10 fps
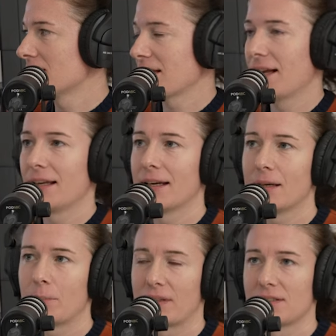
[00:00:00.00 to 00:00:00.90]
scaling
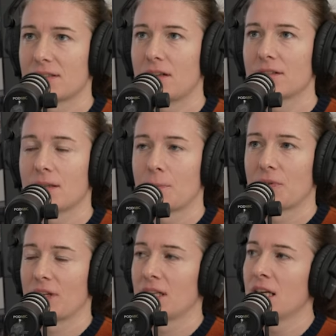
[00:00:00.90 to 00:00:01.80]
up and
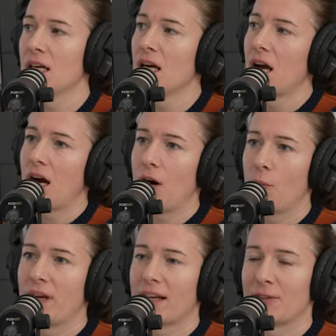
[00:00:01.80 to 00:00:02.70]
startups and how
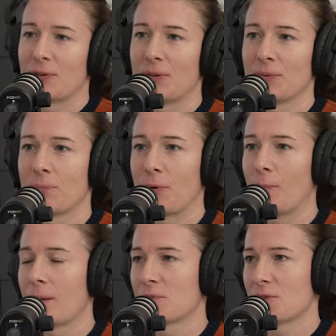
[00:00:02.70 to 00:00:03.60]
we can all
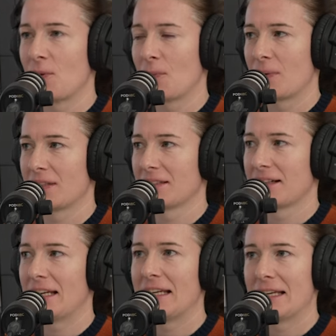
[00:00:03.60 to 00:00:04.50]
problem solve with
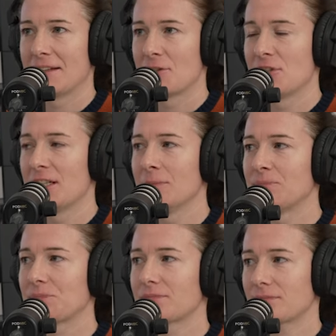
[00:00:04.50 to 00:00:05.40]
clean energy.
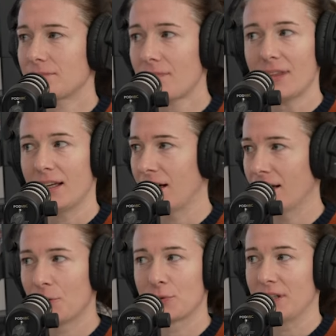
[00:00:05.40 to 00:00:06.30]

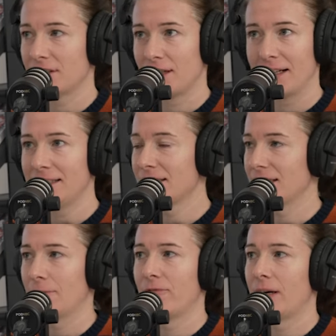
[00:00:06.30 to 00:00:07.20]
I could underline it.
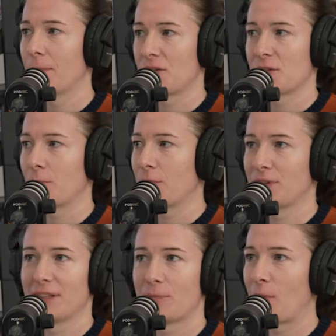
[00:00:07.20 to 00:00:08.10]
I'm very much
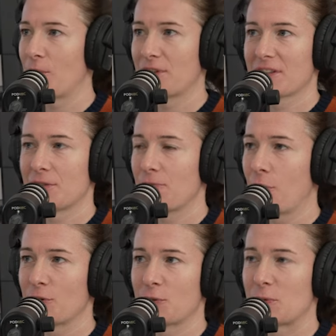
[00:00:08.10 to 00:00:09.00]
supporting projects and
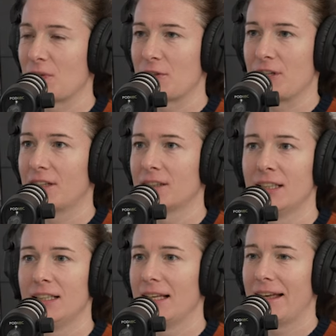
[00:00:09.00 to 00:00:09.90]
workshops which are
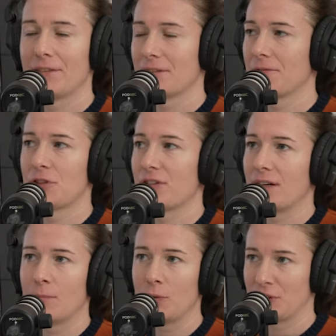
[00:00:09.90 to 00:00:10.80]
uh, which
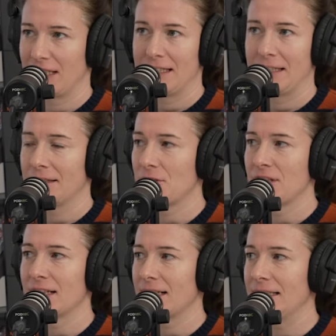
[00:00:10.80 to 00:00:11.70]
are about clean
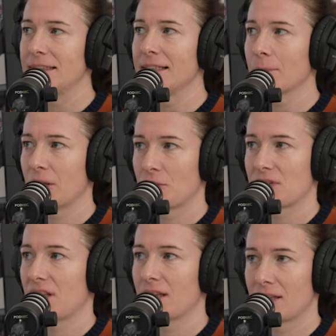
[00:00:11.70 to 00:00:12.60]
energy and clean tech
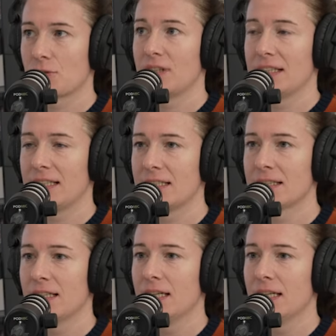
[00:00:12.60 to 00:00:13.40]
because I think it's really needed.